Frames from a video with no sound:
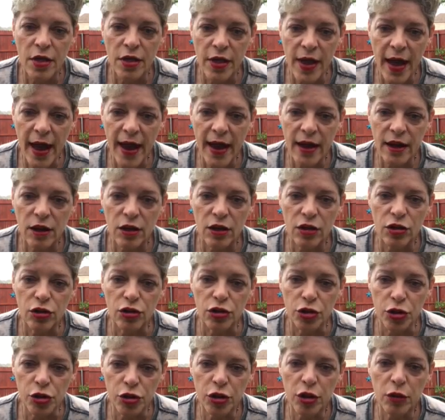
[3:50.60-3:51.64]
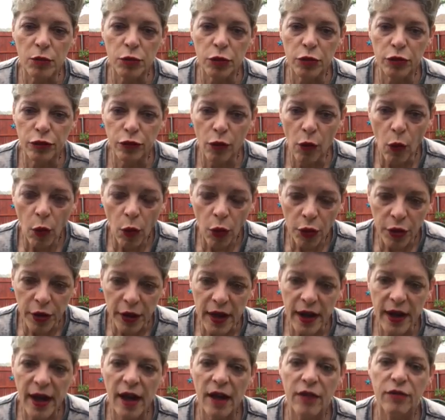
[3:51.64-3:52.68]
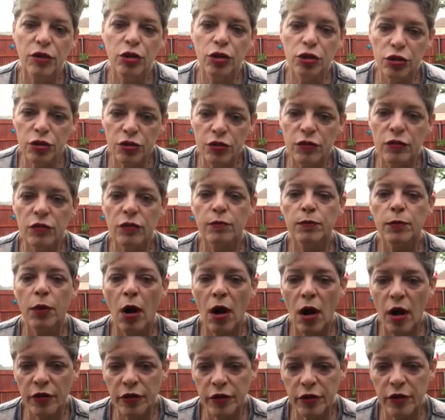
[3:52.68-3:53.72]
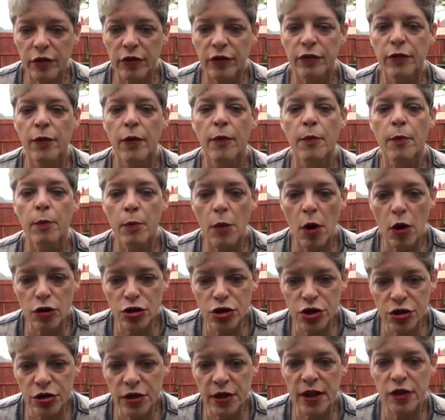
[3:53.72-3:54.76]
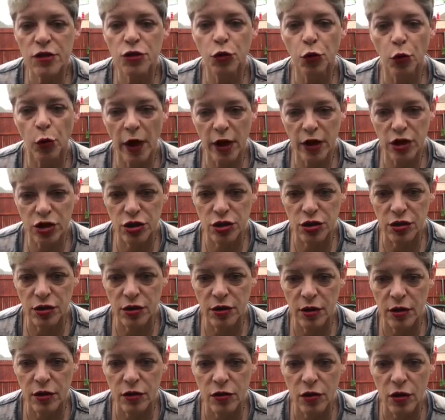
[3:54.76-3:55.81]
that you can move forward and have good positive motion and direction